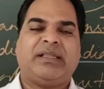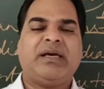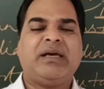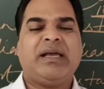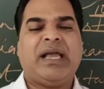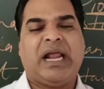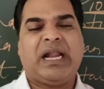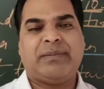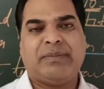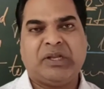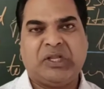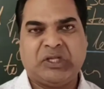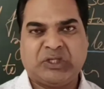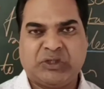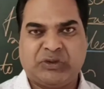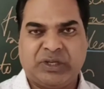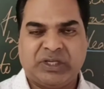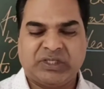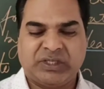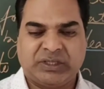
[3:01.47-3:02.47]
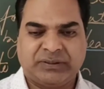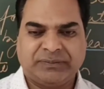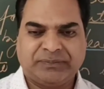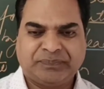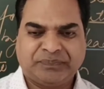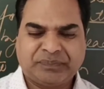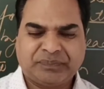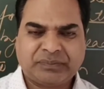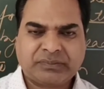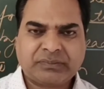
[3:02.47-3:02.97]
the administration.
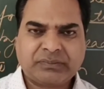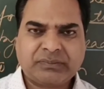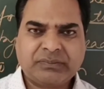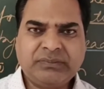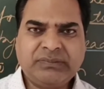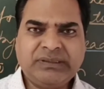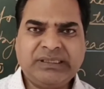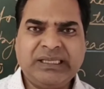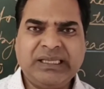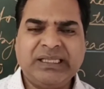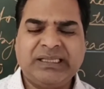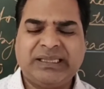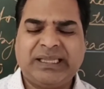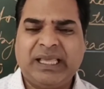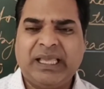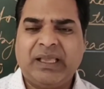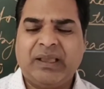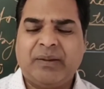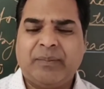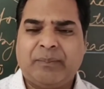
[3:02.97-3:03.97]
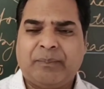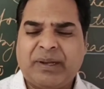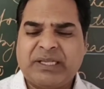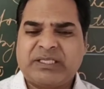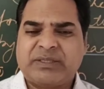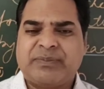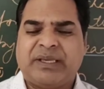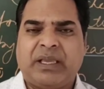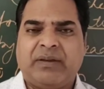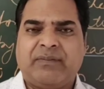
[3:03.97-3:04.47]
They
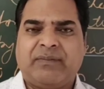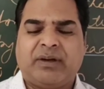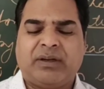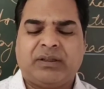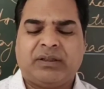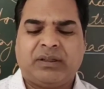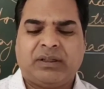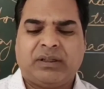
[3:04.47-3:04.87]
must be given,